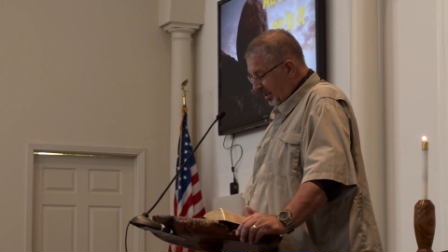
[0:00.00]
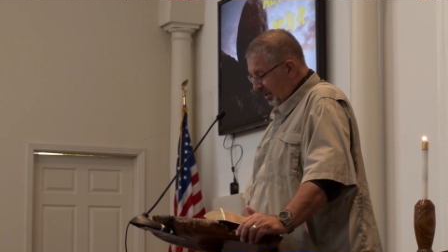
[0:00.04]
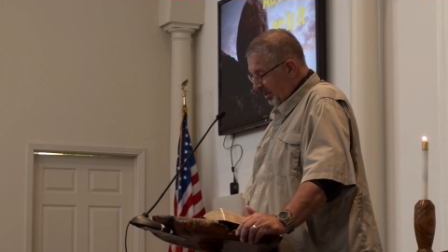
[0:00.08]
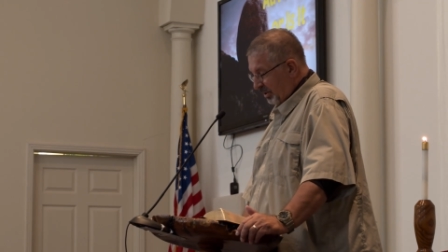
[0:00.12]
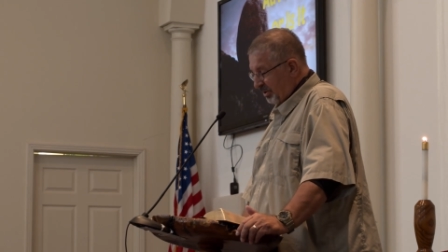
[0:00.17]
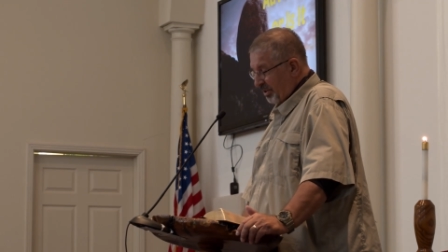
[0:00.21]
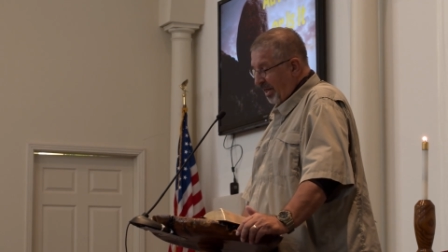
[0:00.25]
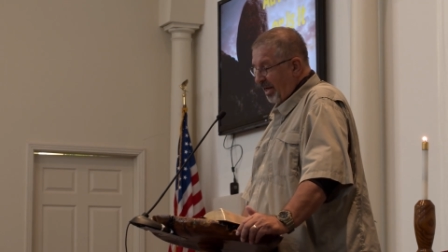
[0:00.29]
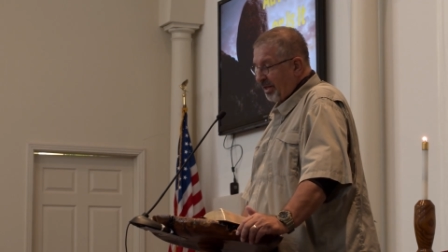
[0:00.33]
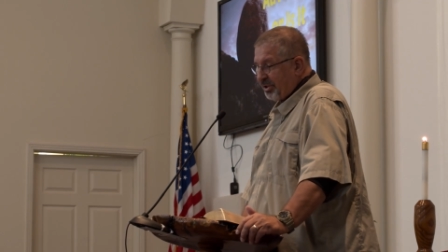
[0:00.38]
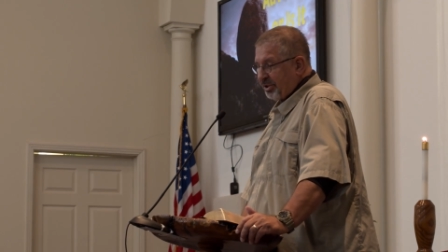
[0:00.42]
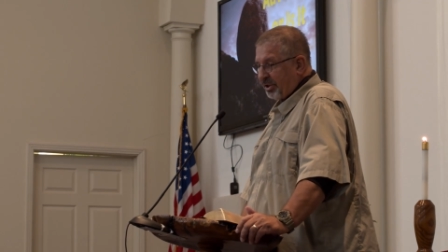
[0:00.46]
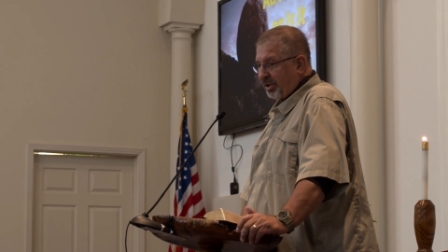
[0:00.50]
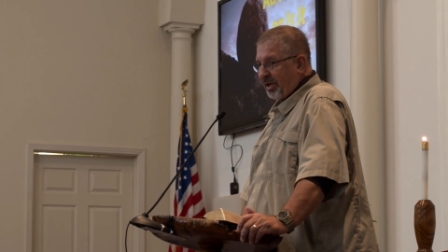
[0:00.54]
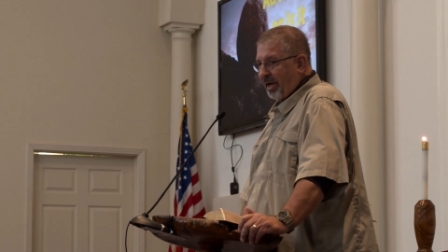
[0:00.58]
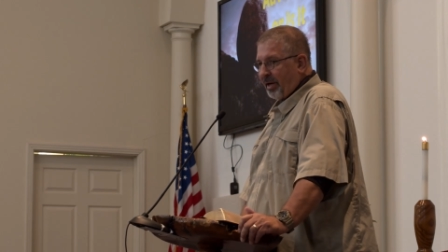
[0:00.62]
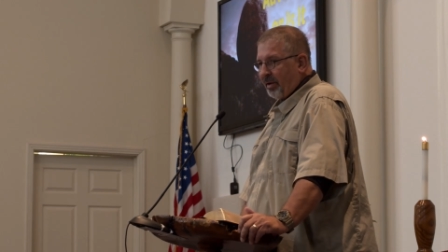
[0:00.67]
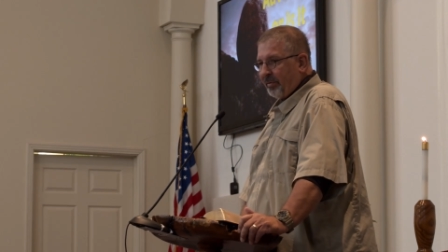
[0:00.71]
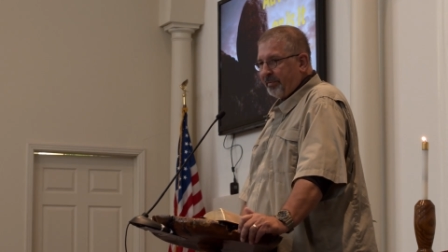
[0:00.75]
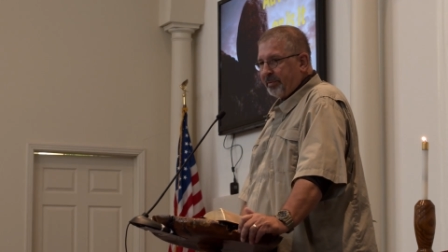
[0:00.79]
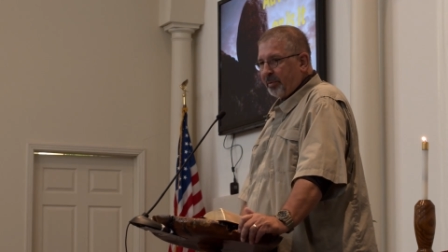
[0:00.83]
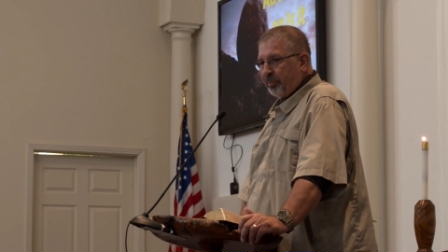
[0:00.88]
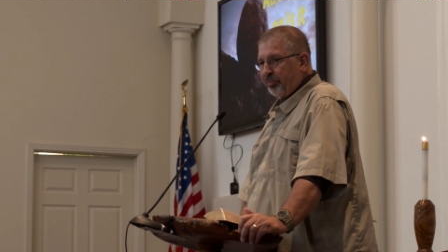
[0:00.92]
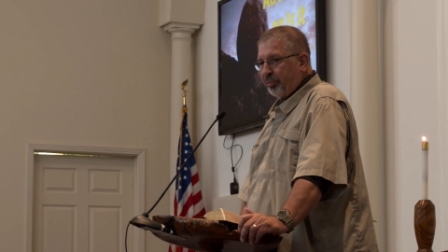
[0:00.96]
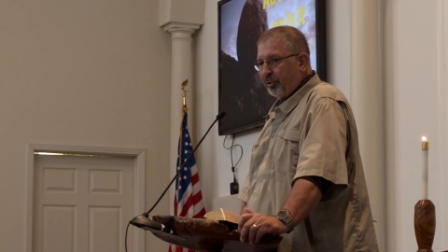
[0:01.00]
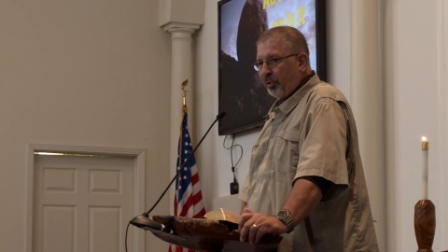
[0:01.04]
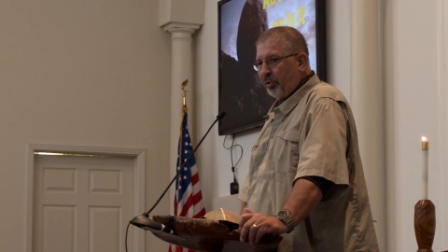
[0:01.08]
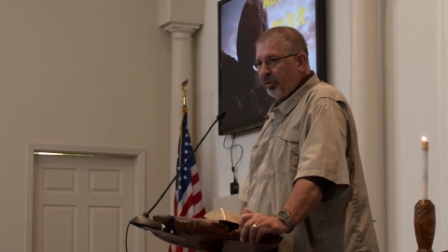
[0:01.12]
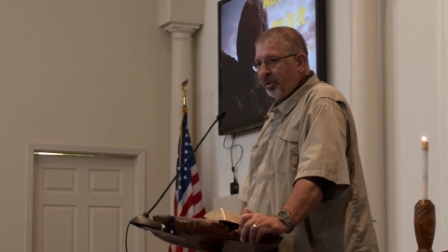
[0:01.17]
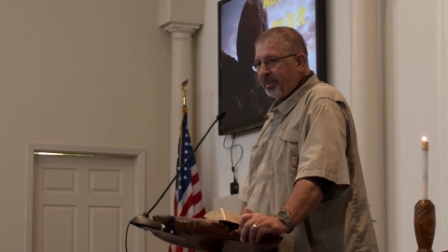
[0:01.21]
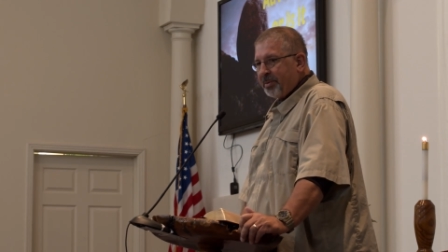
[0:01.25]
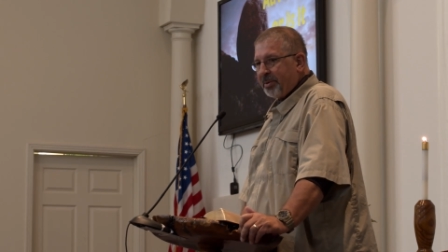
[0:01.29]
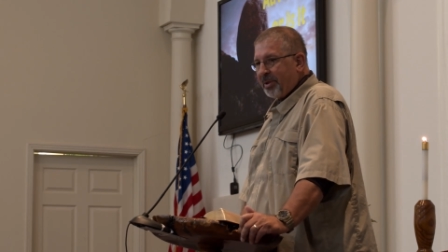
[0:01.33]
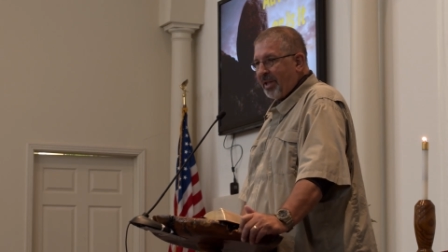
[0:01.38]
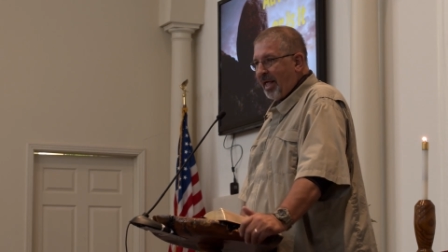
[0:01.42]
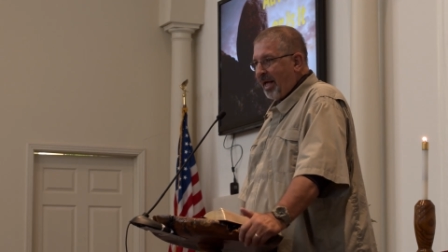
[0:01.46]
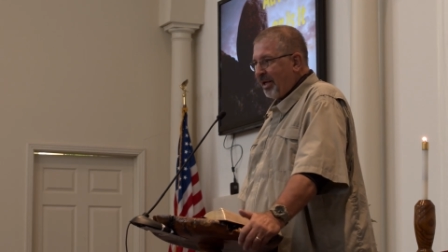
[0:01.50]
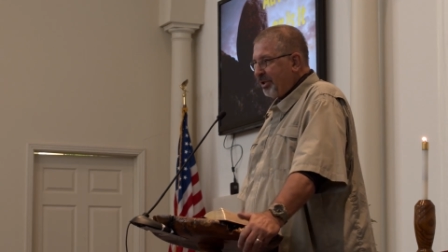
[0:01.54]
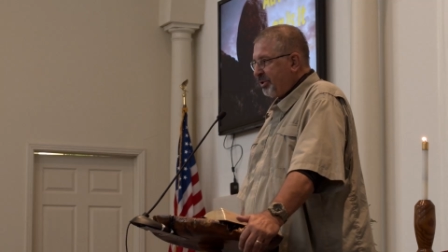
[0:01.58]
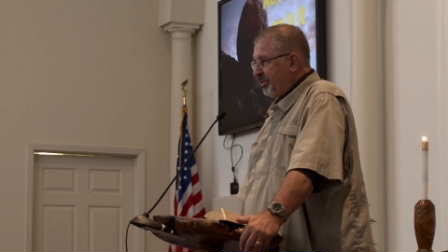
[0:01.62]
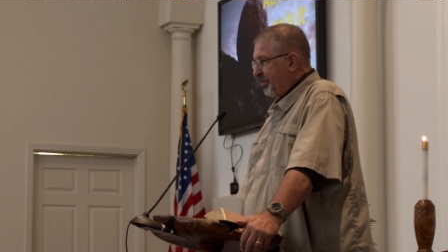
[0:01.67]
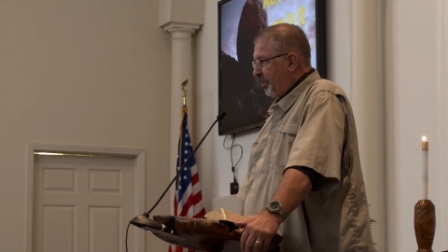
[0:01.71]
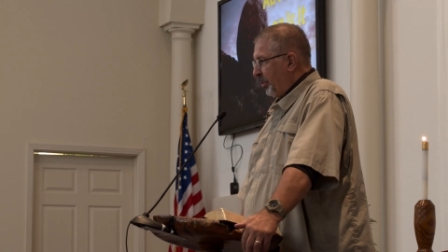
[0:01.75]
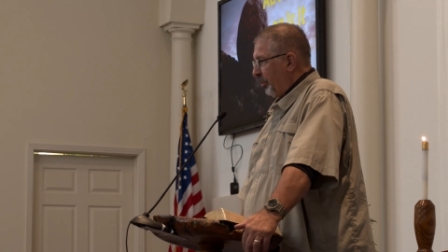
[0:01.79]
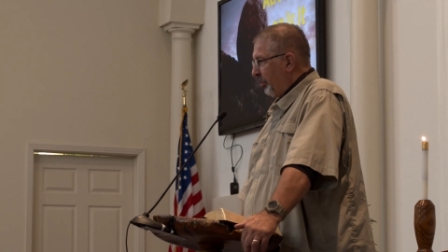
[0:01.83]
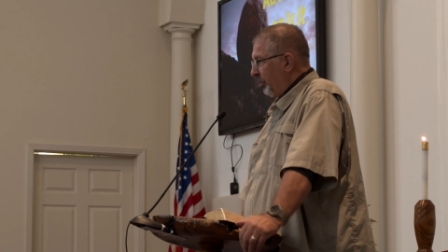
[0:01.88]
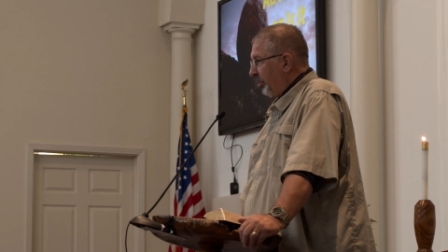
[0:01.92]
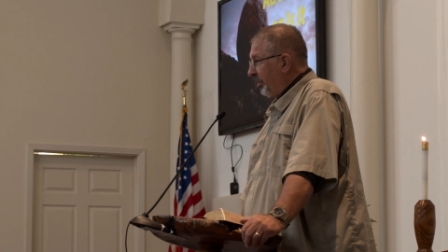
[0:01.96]
He's actually kind of a brutal
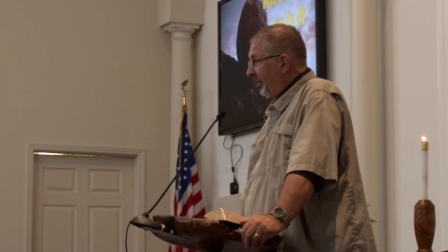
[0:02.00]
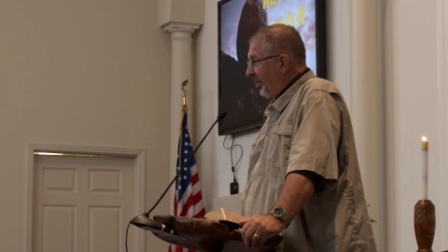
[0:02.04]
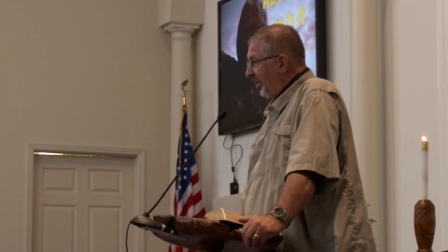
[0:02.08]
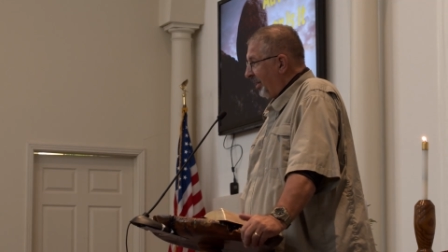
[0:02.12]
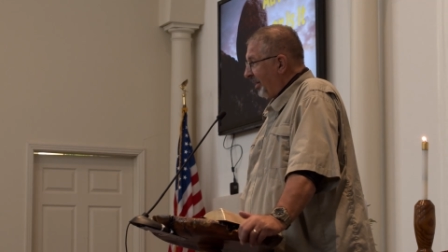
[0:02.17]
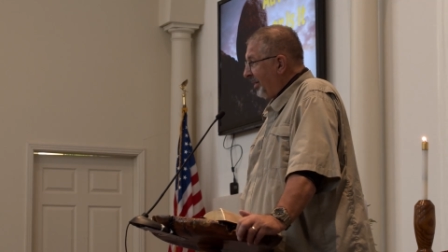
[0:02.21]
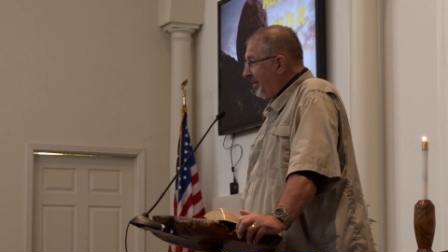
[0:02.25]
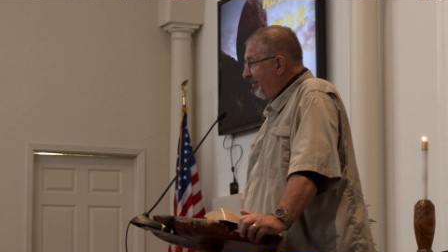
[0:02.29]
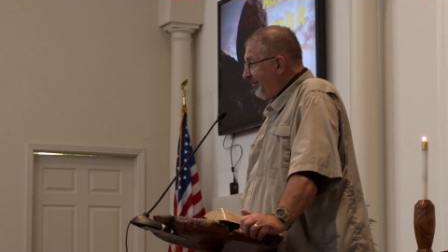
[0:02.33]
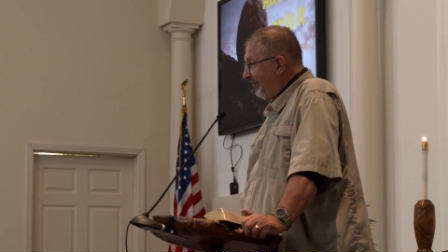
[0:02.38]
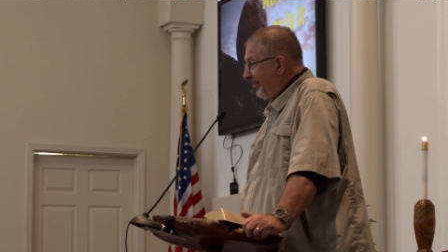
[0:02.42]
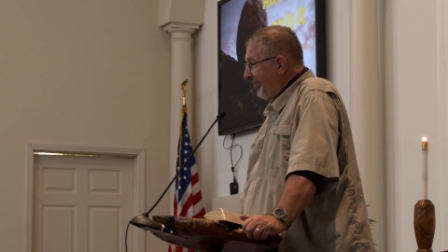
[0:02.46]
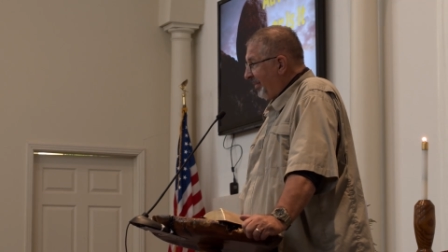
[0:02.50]
philosopher, really.